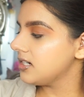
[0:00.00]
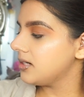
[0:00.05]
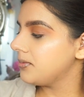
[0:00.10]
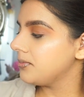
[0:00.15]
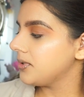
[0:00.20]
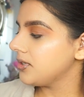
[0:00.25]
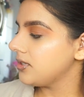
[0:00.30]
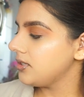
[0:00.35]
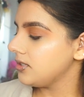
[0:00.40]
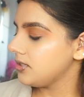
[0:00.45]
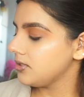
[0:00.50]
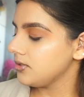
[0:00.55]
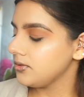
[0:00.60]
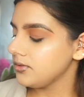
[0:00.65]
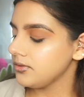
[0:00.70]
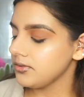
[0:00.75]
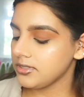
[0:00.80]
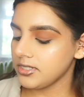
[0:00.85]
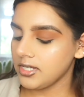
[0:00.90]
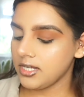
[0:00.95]
I'm going to
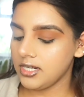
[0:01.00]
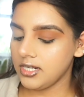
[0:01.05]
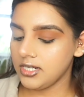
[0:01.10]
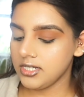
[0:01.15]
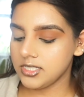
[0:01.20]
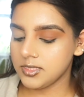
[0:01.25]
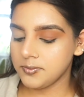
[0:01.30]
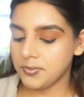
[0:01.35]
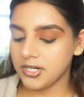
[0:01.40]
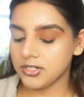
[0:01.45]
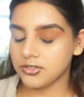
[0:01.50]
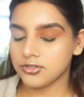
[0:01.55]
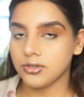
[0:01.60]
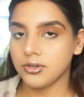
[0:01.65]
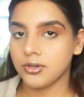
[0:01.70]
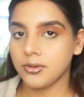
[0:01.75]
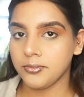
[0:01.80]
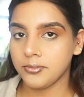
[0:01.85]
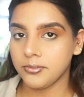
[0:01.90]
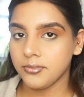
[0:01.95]
use a
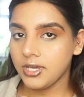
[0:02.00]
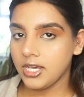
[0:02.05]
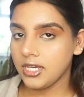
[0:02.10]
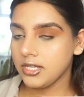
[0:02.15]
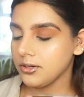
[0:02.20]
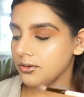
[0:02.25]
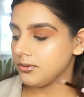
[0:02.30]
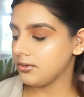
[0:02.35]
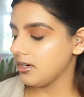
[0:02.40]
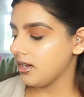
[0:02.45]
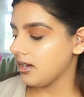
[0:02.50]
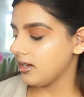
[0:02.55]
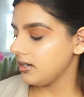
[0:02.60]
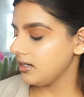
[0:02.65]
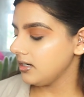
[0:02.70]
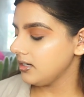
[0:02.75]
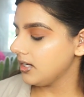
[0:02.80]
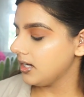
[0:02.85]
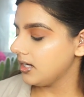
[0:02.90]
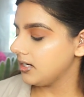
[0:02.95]
Spectrum
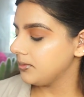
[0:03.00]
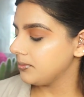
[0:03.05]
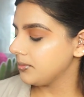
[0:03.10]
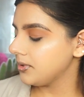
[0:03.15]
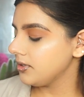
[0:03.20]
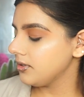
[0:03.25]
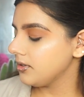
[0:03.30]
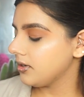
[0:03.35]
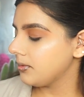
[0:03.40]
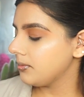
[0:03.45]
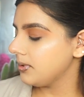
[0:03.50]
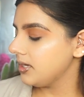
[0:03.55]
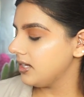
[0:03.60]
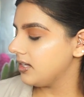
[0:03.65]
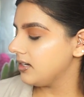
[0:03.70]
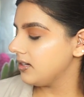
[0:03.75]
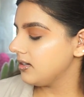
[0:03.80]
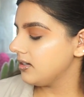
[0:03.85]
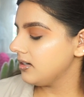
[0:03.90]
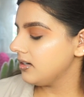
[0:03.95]
809, and I'm going to go
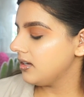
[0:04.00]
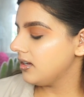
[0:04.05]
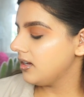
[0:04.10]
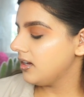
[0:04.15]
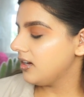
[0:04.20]
in